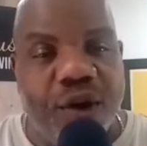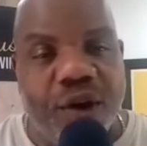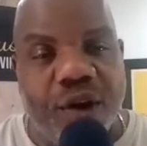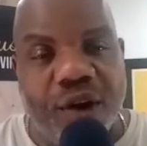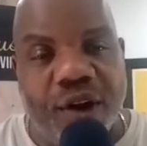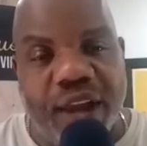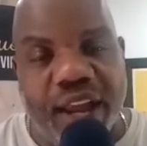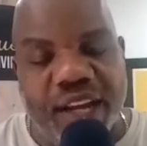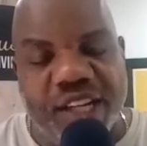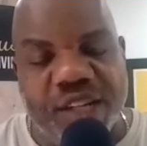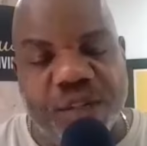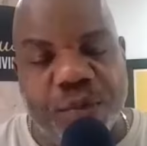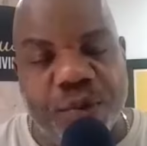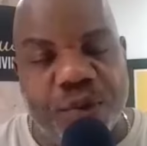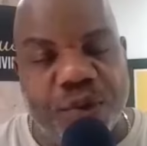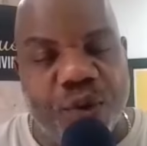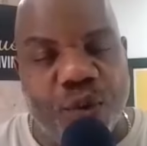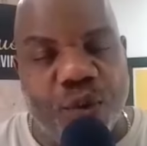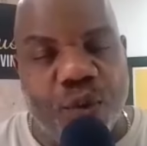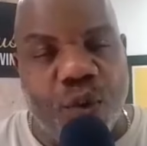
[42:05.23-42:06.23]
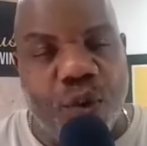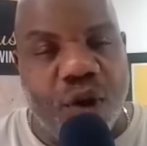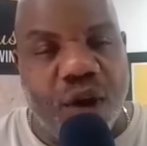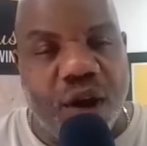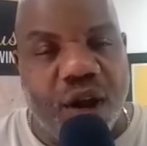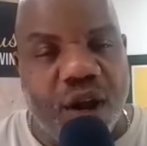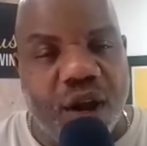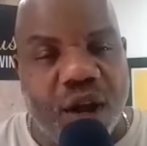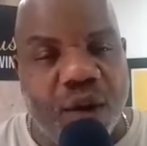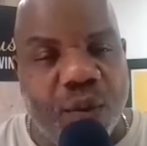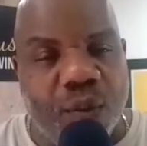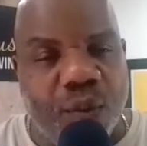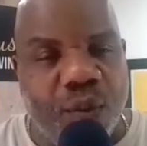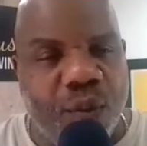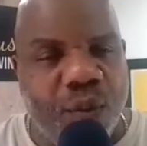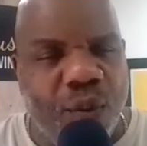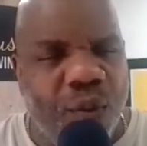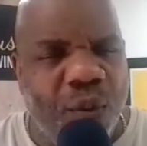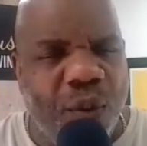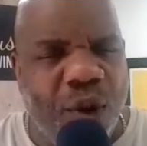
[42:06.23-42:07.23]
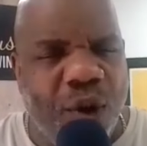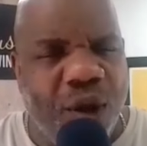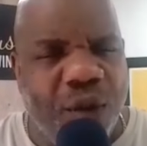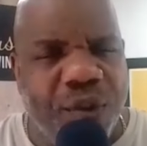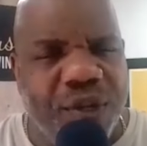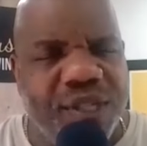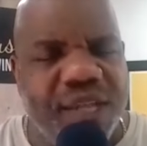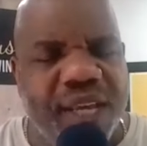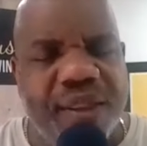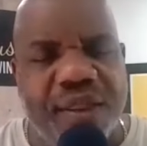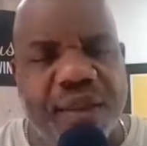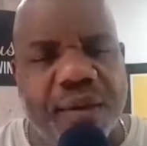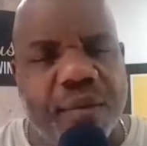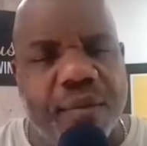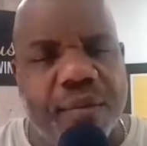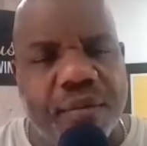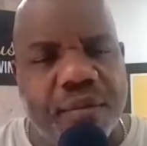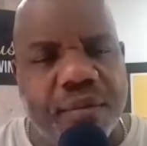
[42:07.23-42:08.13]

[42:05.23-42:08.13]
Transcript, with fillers: or catch up with your work, uh, where, where could we send them?